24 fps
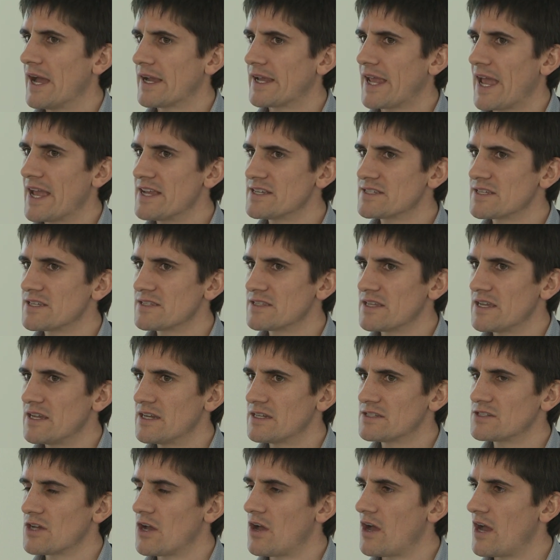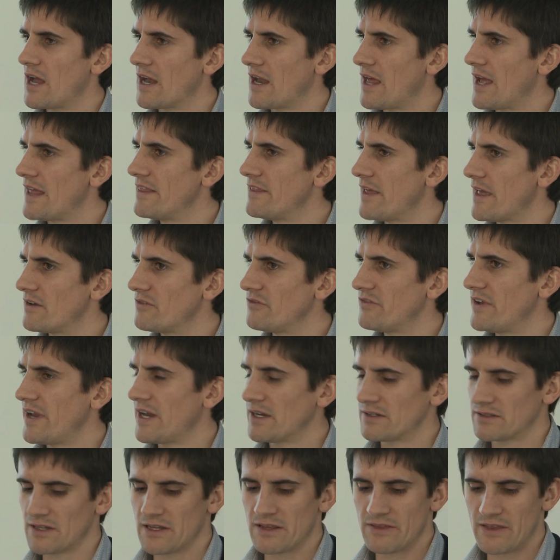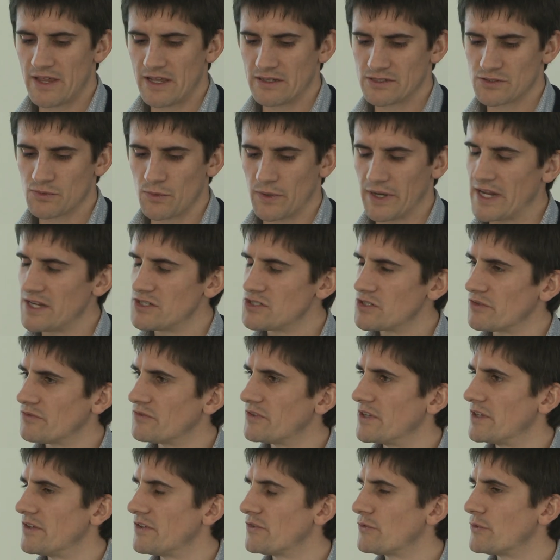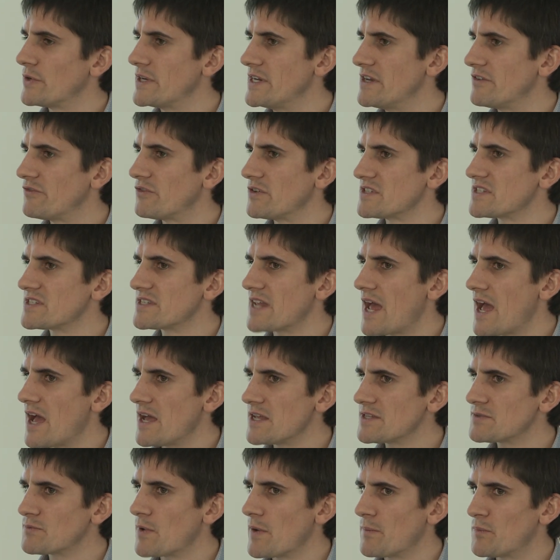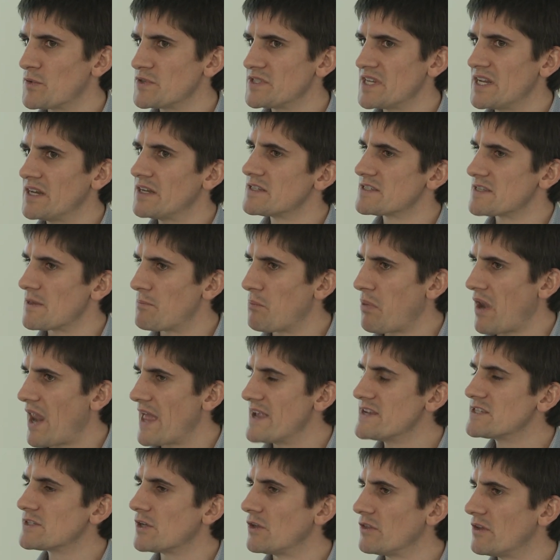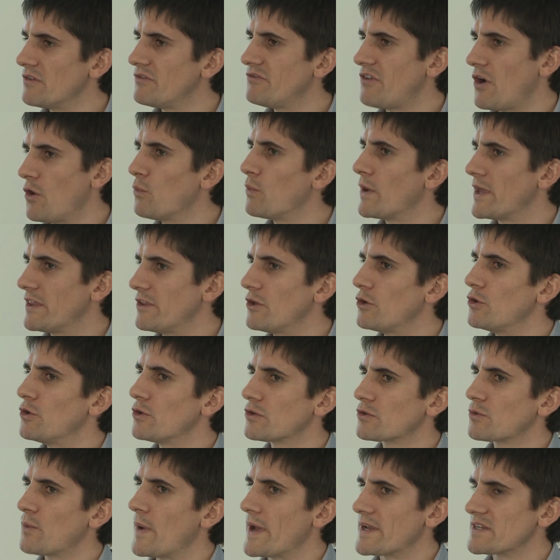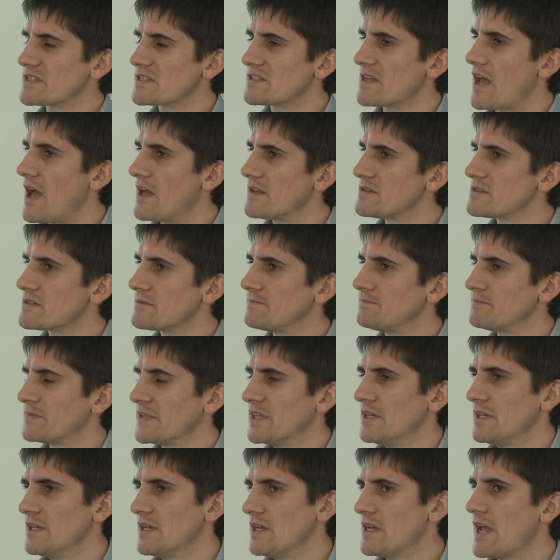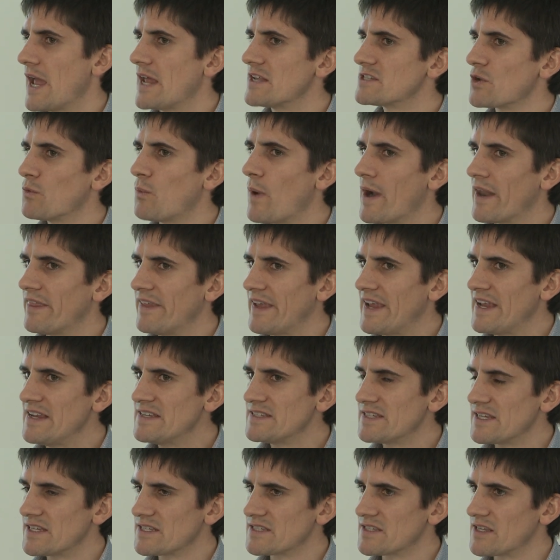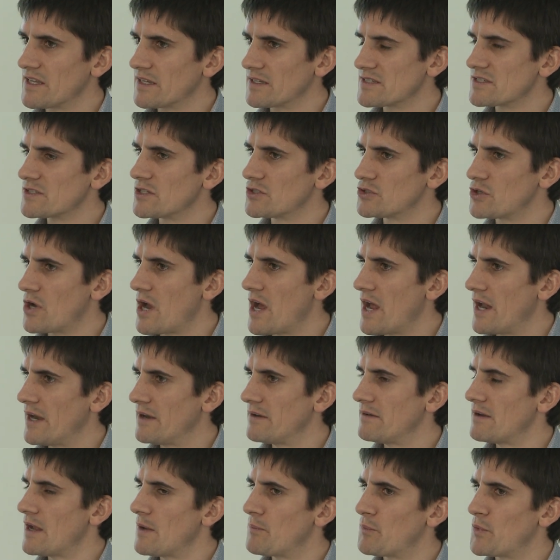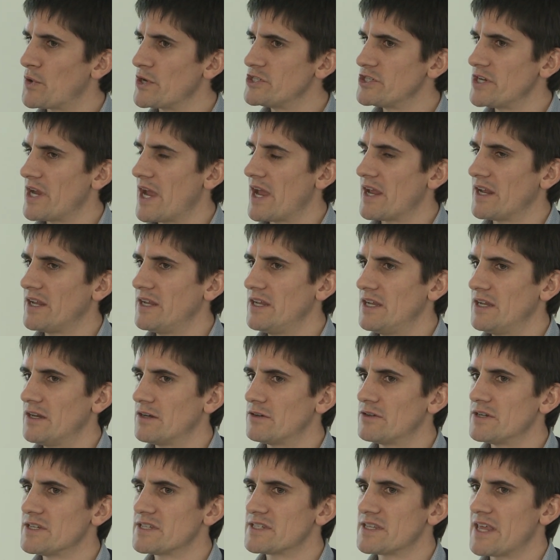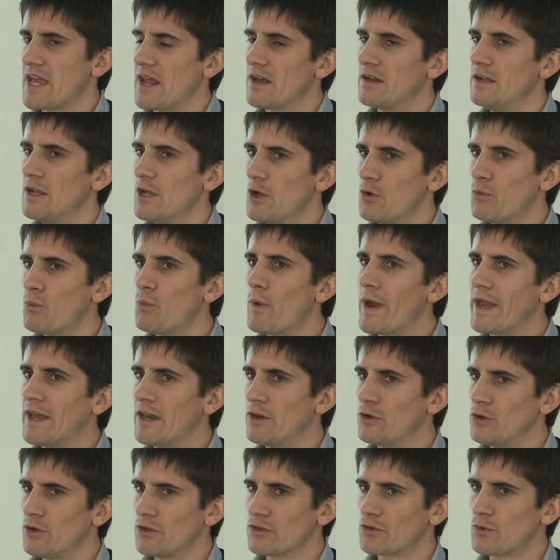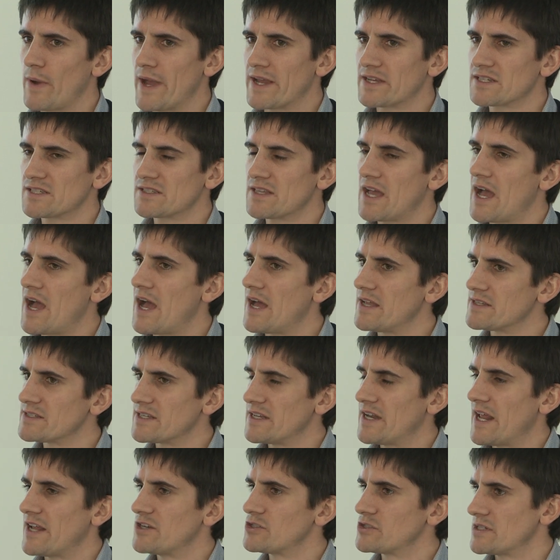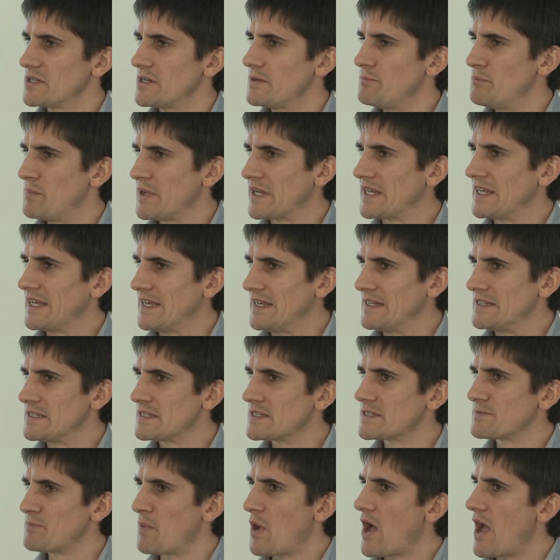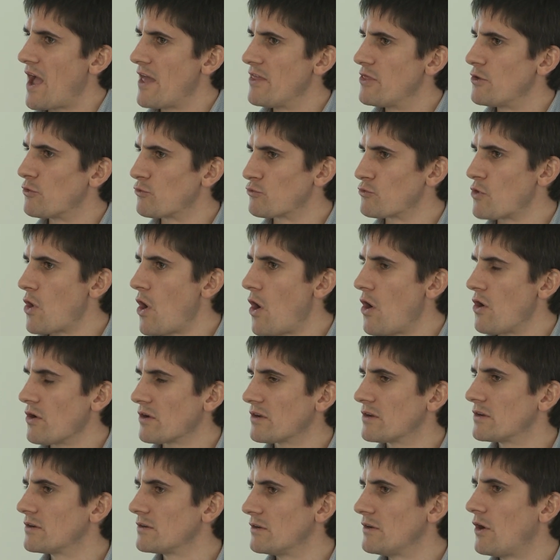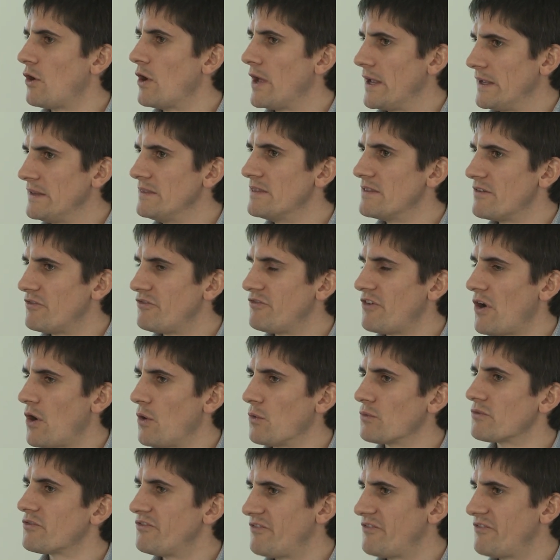cases there to highlight that effect, and that's what each of the 3 different stars represent, as the place on the fault where the earthquake starts. And so one of the easiest things to try and appreciate here is that when an earthquake starts, it actually begins by the rock in the fault